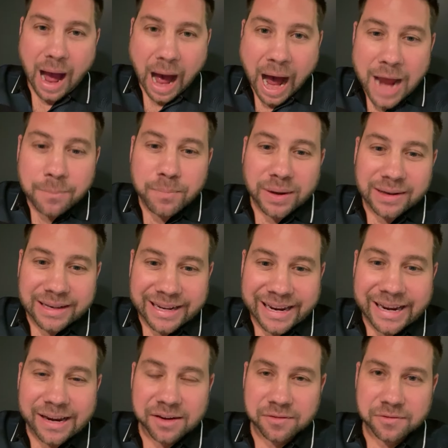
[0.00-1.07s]
I
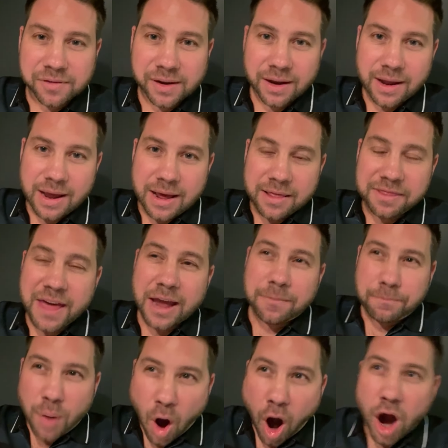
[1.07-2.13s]
believe
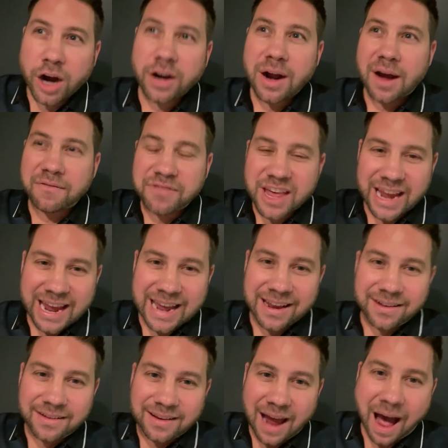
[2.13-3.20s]
that part of the
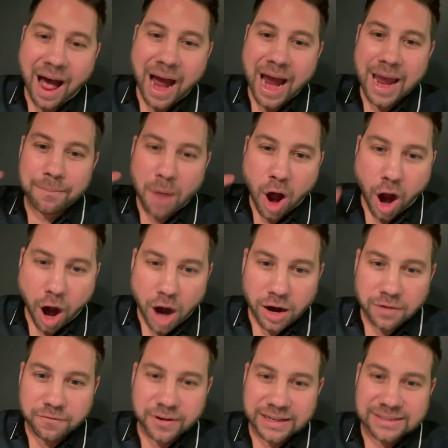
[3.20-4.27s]
end time
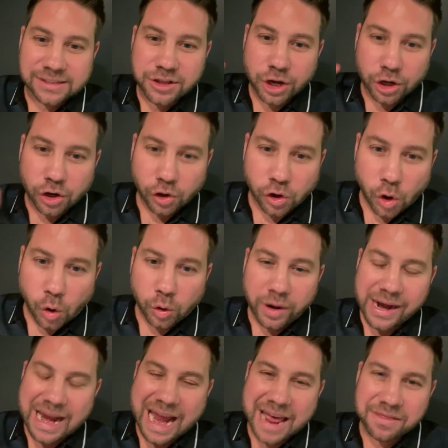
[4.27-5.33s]
harvest, the
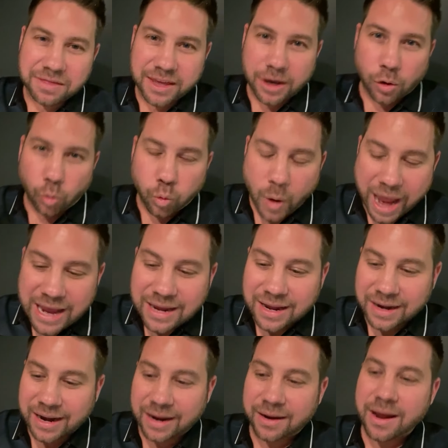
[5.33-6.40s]
glory and the
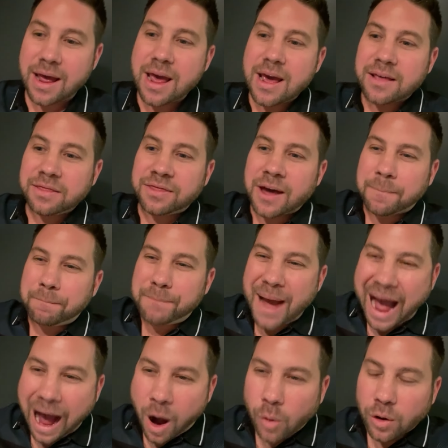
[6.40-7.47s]
awakening, the
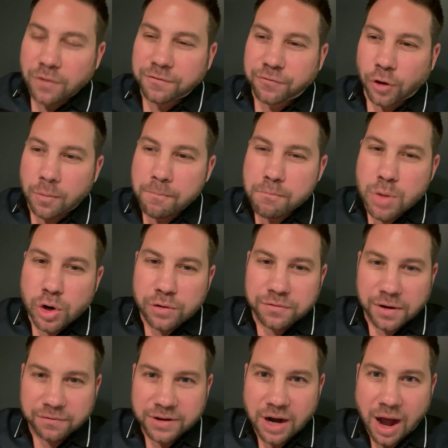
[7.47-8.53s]
powerful
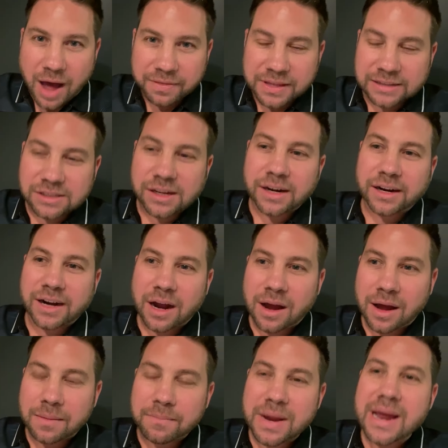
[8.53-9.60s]
move of God that's going to
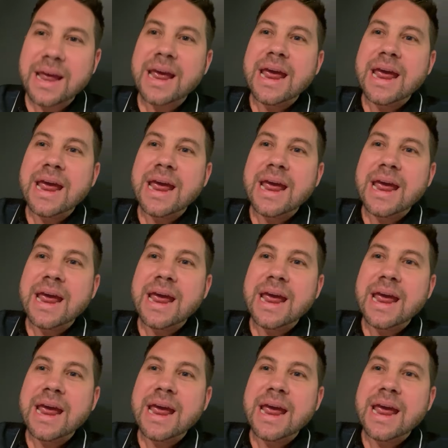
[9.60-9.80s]
come